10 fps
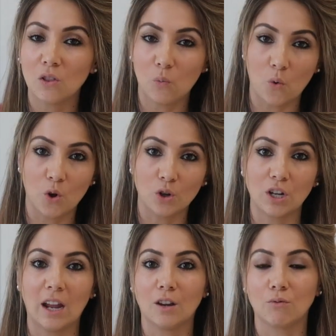the wash,
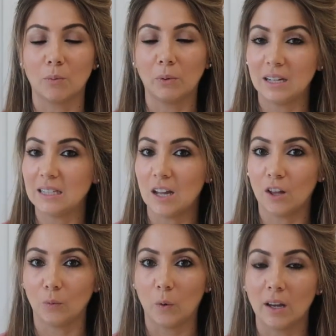I can replace the
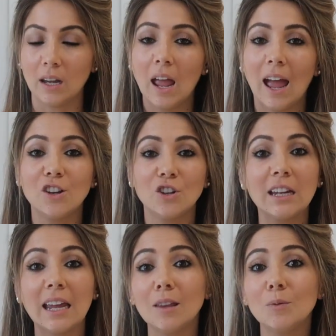other one, and you
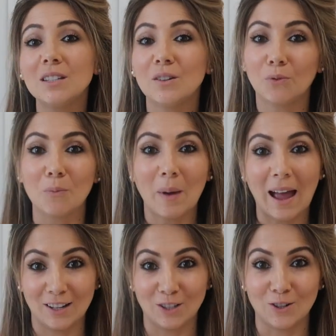can get them in different
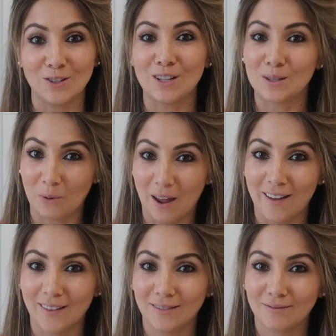patterns as
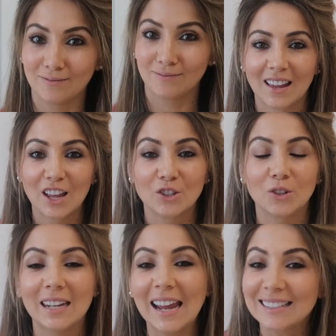well. So
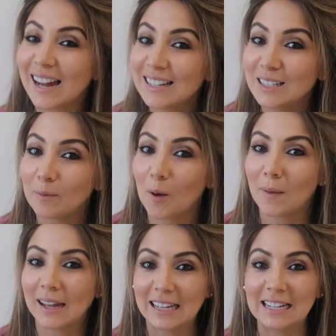the next item on
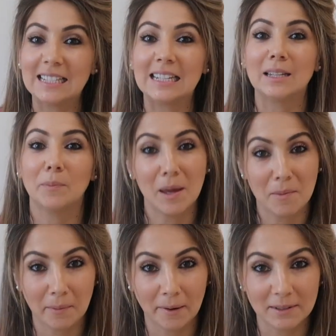my list is a
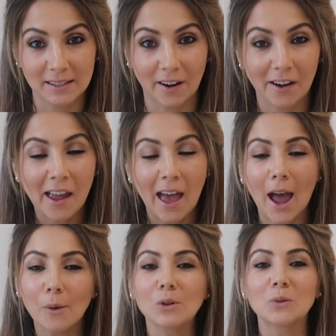baby bouncer.
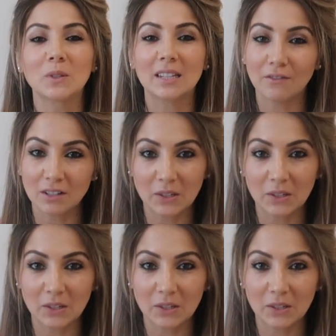Ours was given